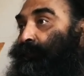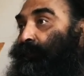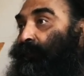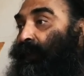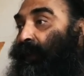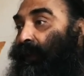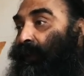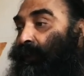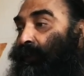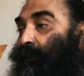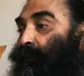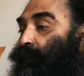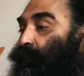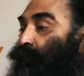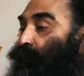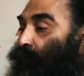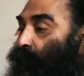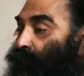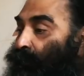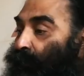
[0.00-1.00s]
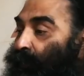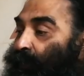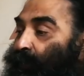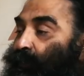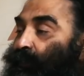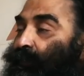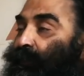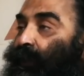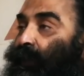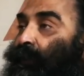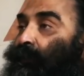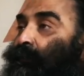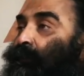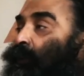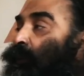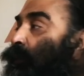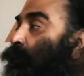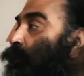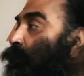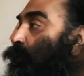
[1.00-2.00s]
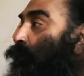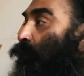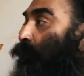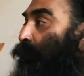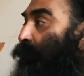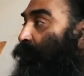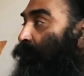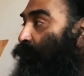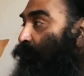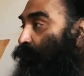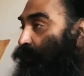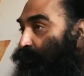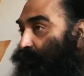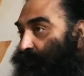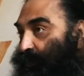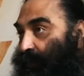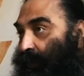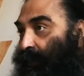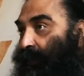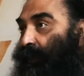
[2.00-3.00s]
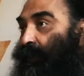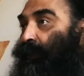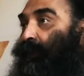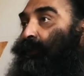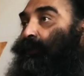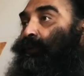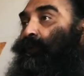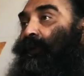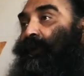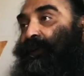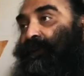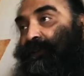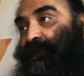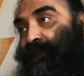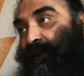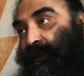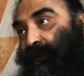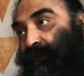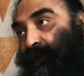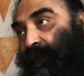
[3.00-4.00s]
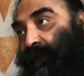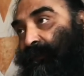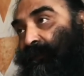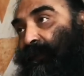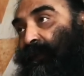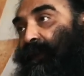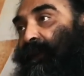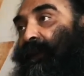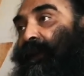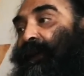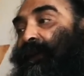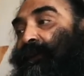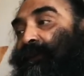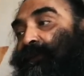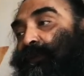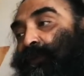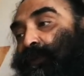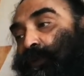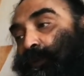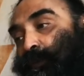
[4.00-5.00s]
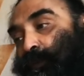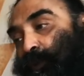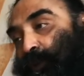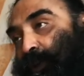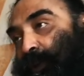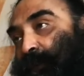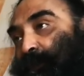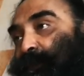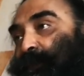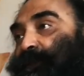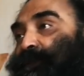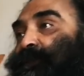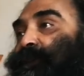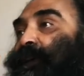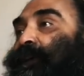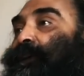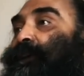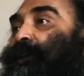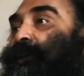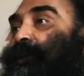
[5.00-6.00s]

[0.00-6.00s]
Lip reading: And if you have very good time, you make good study, you understand very well, and you go more deep inside.